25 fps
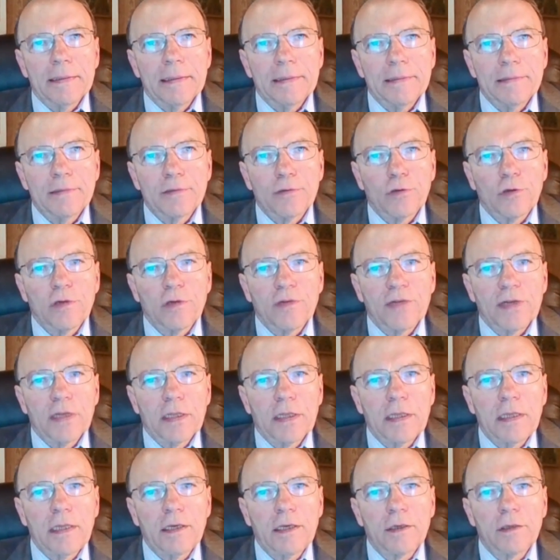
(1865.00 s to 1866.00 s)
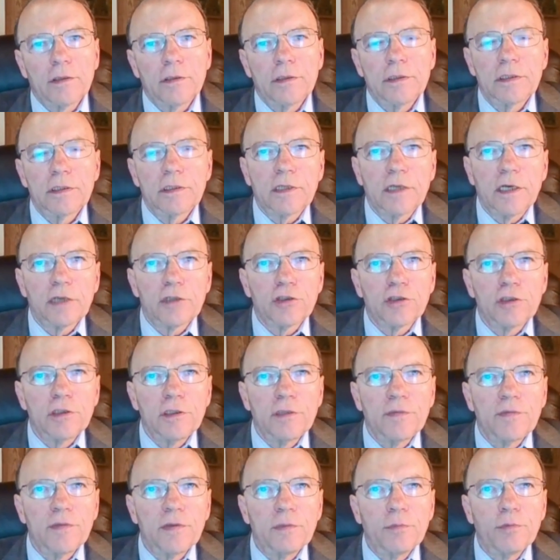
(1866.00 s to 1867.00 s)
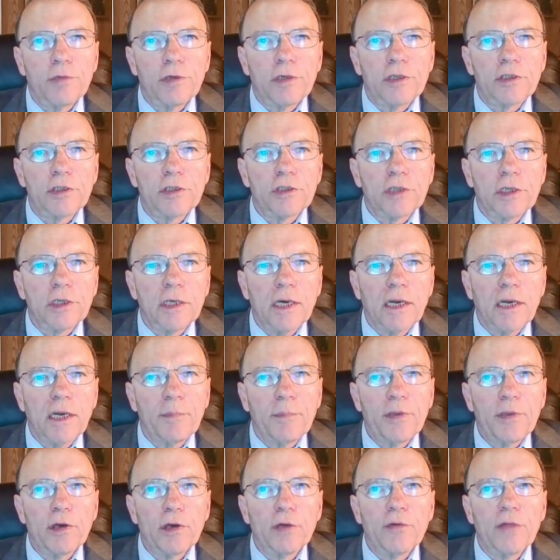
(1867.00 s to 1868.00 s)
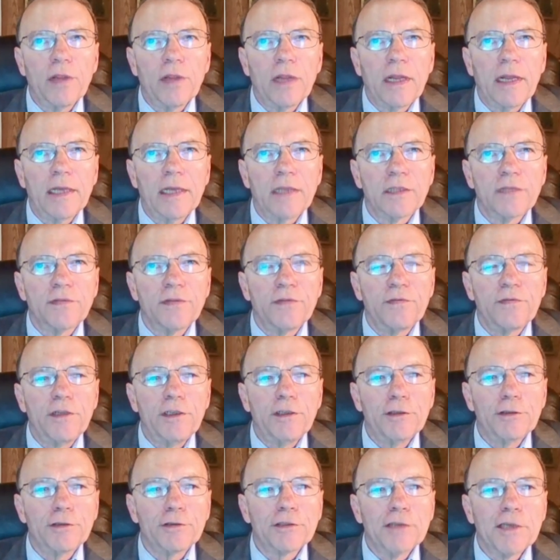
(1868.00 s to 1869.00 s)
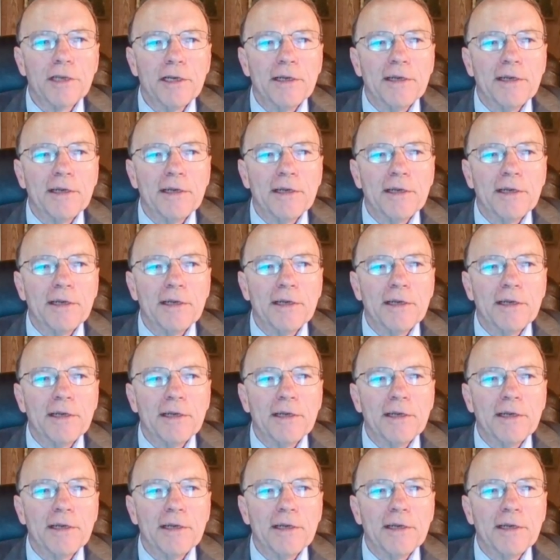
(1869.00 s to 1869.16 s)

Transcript: sort of a clinical discussion of the British economy over the last 50 years.